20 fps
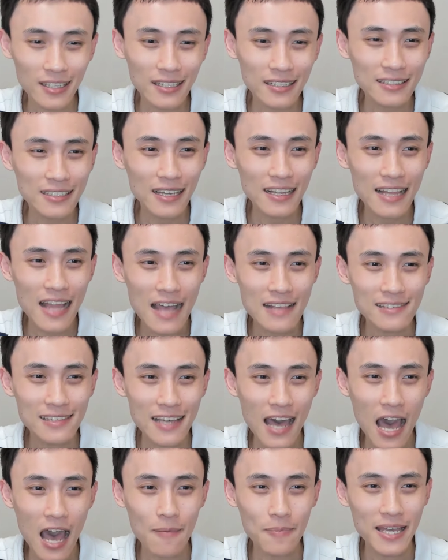So let's
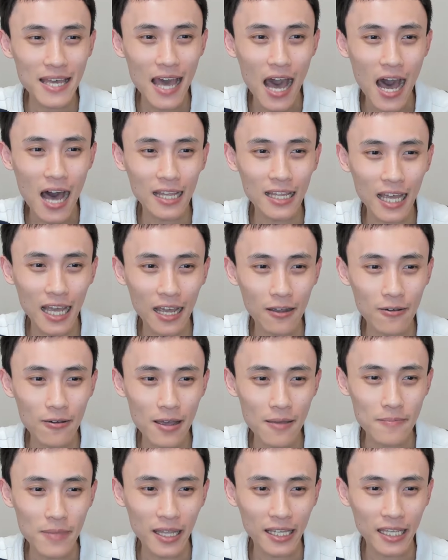copy all the
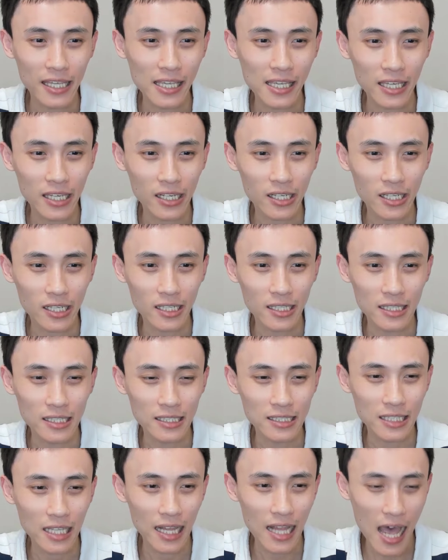equipment here,
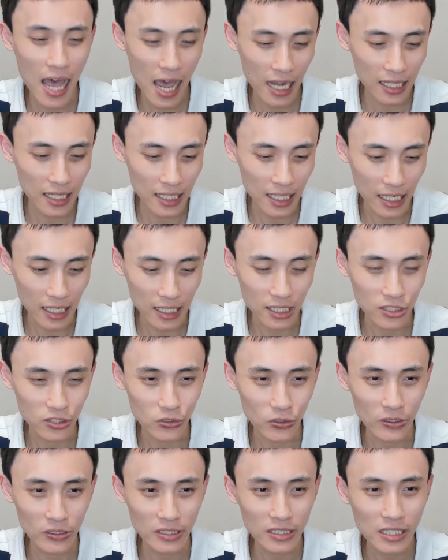then select, then
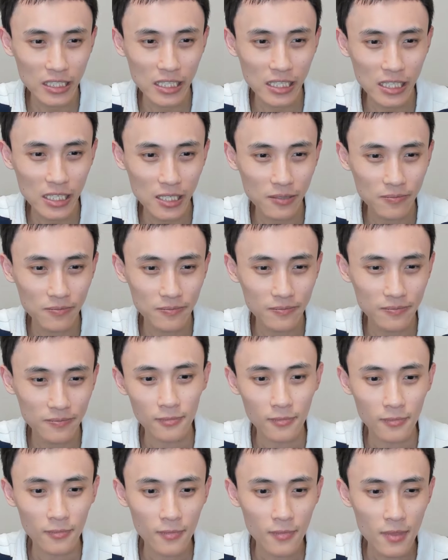Control C,
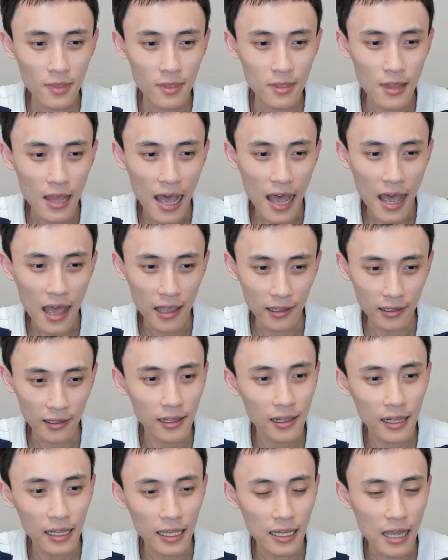then
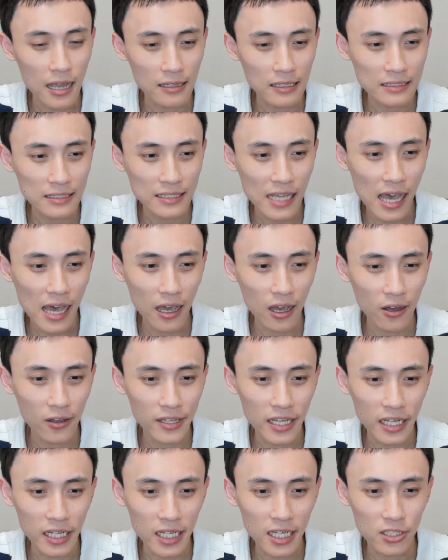click on the cell,
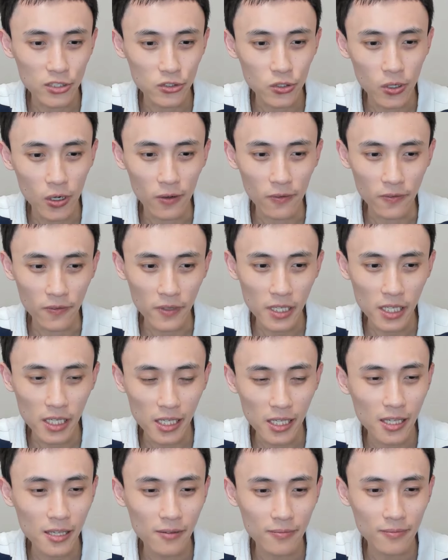then Control
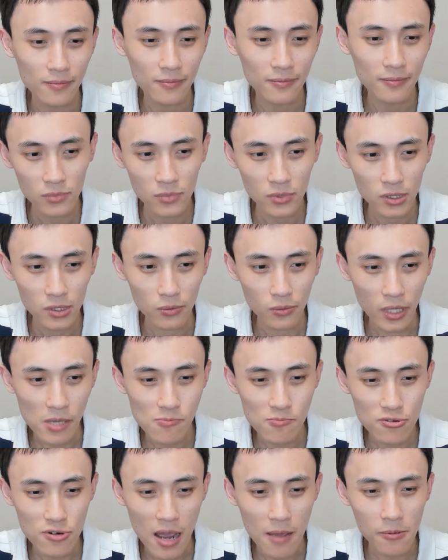V. So we
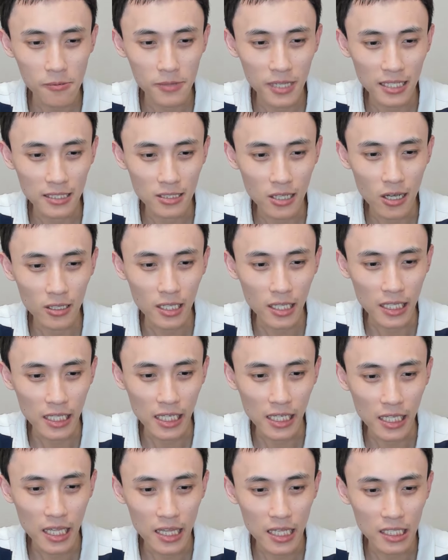probably don't
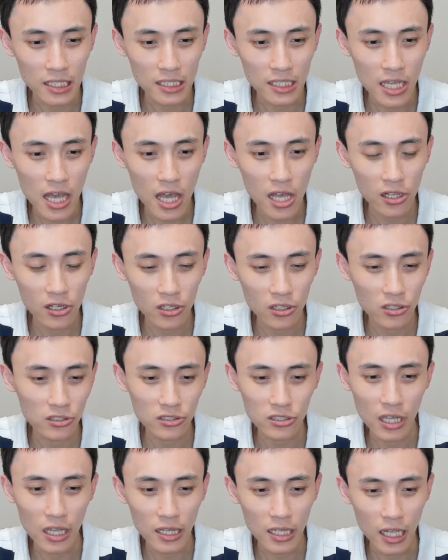need those
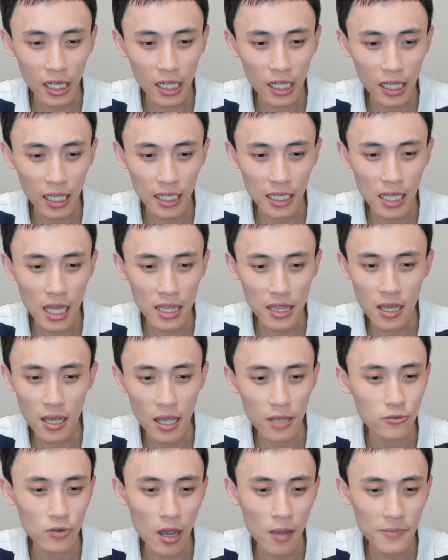colors, then click on
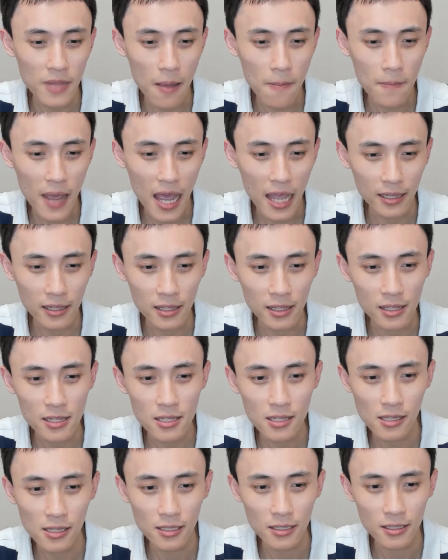the drop down button,